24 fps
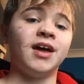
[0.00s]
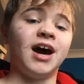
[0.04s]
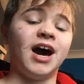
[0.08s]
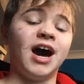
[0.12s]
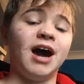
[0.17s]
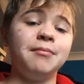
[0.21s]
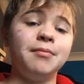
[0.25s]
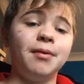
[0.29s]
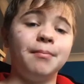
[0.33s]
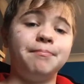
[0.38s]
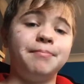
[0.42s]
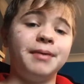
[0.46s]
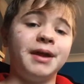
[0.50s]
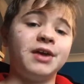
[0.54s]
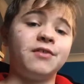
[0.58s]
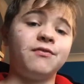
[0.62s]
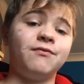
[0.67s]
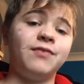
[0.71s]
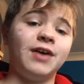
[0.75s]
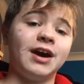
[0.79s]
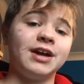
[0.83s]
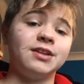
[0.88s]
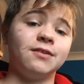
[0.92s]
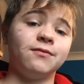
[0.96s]
I'm a big
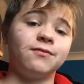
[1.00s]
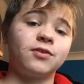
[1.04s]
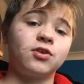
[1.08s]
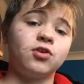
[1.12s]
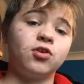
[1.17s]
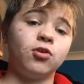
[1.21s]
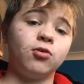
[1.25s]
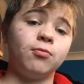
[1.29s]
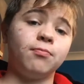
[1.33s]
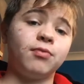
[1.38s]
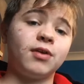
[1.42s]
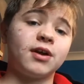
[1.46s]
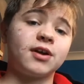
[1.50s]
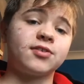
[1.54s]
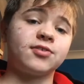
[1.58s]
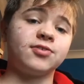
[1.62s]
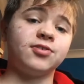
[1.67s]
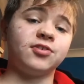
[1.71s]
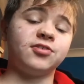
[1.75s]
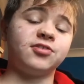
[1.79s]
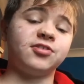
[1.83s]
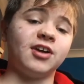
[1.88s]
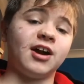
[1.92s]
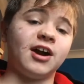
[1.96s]
fan of Kubrick's
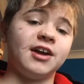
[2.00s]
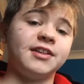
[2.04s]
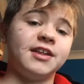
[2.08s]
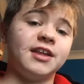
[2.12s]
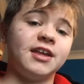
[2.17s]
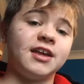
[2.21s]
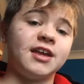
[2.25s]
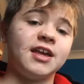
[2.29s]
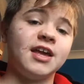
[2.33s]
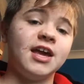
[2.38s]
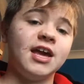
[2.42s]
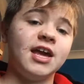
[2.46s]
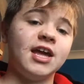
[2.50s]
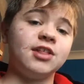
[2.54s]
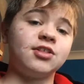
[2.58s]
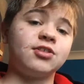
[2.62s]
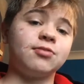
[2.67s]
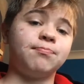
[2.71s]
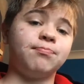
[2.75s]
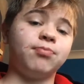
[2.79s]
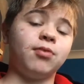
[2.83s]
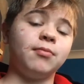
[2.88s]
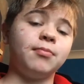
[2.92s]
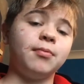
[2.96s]
The Shining.
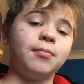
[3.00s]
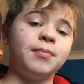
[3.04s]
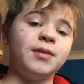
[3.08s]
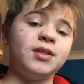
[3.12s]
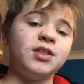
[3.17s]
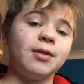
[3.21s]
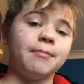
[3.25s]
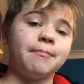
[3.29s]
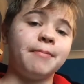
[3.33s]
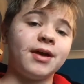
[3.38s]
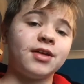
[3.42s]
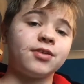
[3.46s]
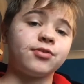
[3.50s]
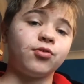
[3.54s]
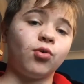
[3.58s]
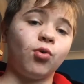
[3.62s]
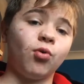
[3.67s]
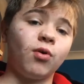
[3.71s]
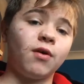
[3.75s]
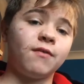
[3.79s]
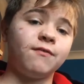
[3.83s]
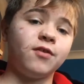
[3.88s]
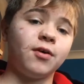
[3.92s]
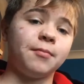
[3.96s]
It's probably the best
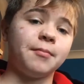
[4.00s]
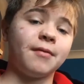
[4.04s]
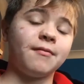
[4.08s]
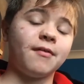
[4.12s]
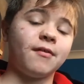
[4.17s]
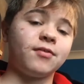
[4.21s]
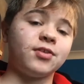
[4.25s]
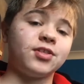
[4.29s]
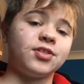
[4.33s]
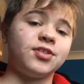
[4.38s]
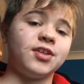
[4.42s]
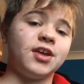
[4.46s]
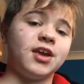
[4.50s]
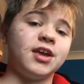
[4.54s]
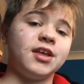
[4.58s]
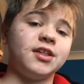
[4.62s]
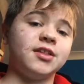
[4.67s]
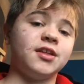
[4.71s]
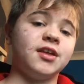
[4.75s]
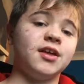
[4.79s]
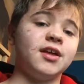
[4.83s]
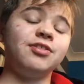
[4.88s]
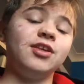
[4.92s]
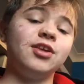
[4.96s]
horror film I've ever
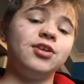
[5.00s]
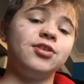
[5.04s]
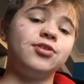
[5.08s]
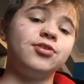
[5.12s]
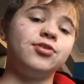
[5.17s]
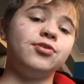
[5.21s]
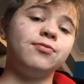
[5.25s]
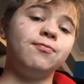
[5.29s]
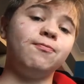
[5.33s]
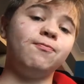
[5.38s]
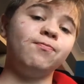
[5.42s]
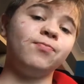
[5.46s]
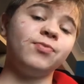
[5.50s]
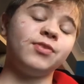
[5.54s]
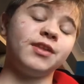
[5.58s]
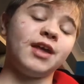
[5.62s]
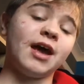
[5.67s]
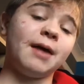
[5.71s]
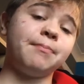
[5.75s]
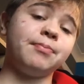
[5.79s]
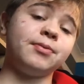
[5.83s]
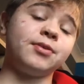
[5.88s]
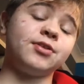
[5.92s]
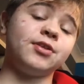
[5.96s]
seen. And this
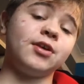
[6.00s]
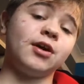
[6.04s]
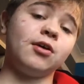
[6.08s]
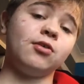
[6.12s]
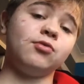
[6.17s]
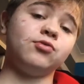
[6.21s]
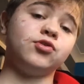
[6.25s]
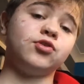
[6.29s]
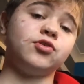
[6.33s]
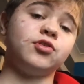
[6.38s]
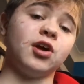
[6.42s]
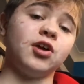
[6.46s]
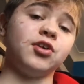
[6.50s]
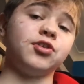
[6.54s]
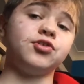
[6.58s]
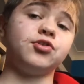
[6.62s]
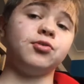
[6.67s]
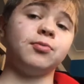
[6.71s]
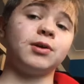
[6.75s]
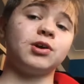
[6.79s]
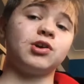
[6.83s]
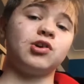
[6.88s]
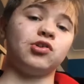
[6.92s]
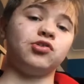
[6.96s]
episode does
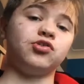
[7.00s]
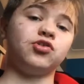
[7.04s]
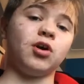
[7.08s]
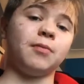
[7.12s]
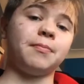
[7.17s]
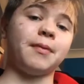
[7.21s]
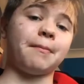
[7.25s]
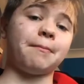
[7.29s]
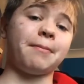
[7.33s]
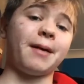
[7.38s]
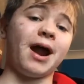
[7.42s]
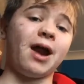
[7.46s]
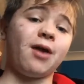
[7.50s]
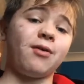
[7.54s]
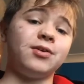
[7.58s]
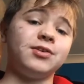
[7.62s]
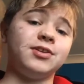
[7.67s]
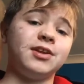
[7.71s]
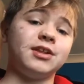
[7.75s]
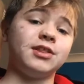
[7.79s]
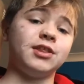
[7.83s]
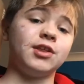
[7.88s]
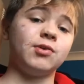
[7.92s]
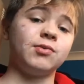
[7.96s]
do a good job at
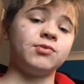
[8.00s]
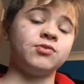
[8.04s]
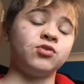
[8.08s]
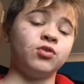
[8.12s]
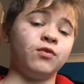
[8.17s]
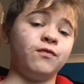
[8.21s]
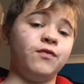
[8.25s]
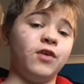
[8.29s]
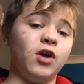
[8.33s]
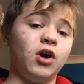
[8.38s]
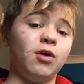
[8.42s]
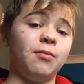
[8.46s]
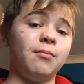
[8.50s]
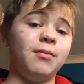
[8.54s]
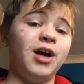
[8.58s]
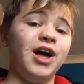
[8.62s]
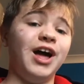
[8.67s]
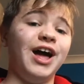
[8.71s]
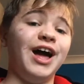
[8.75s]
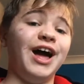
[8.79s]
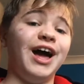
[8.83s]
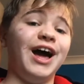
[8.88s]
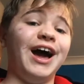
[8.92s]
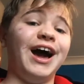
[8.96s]
parodying the original film.
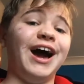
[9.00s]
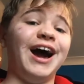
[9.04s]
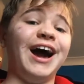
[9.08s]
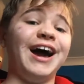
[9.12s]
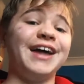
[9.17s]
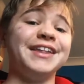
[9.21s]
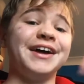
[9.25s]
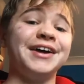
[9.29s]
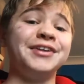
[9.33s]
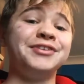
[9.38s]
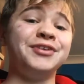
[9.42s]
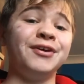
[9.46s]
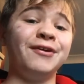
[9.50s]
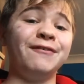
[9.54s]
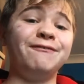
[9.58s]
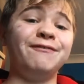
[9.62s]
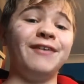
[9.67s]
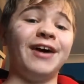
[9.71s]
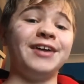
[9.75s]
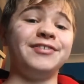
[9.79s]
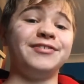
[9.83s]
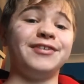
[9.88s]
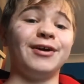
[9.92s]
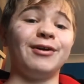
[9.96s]
And I do
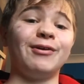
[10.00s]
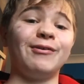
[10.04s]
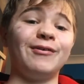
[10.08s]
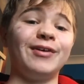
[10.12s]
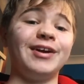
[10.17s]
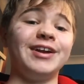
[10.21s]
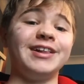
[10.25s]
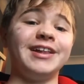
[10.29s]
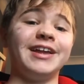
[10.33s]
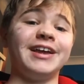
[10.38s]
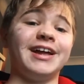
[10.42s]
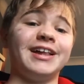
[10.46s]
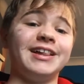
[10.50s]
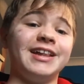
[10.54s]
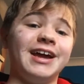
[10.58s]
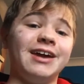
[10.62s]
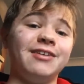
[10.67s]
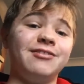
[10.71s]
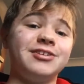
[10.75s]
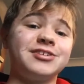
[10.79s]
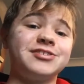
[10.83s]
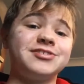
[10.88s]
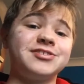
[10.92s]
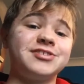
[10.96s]
find it really
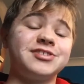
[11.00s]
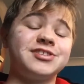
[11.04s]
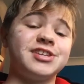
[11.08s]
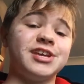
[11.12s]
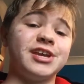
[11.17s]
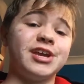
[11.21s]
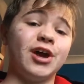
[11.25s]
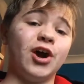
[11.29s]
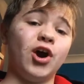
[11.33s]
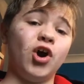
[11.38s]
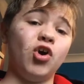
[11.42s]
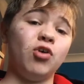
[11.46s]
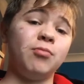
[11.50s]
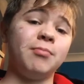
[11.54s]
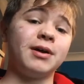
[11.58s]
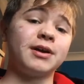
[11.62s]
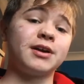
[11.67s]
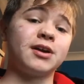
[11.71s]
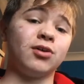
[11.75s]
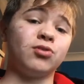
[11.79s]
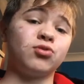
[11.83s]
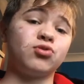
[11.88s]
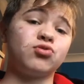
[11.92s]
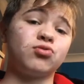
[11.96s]
hilarious to see Homer
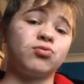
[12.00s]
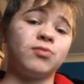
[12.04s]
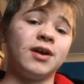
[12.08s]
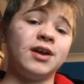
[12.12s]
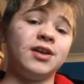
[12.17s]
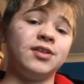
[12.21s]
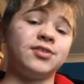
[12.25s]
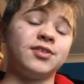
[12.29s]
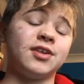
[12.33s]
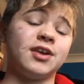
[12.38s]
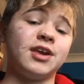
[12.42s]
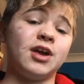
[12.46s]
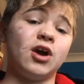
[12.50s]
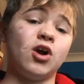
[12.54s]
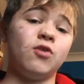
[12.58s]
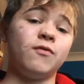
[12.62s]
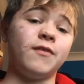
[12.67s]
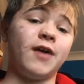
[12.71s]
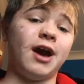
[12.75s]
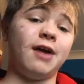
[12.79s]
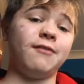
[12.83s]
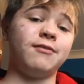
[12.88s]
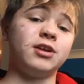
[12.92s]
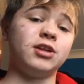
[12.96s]
go crazy
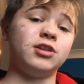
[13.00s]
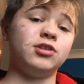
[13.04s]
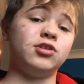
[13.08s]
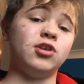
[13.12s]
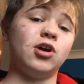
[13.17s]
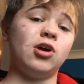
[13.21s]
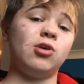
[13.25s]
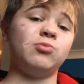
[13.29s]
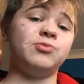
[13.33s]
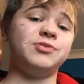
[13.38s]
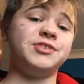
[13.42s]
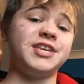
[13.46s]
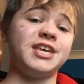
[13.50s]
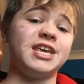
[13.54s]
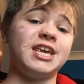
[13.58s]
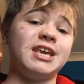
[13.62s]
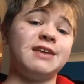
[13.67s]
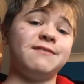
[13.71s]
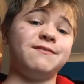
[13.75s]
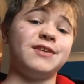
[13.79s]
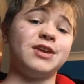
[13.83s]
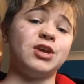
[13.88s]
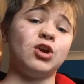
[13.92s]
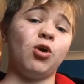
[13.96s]
over having no
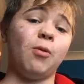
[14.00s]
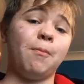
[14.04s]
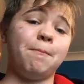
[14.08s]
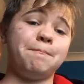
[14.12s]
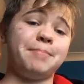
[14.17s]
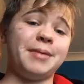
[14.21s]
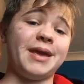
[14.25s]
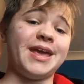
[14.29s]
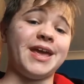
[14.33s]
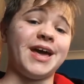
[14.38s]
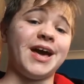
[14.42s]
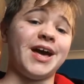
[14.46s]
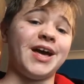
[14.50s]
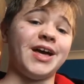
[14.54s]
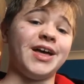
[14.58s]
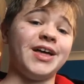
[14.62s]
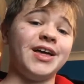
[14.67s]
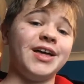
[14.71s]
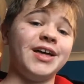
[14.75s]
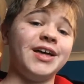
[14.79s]
TV or beer.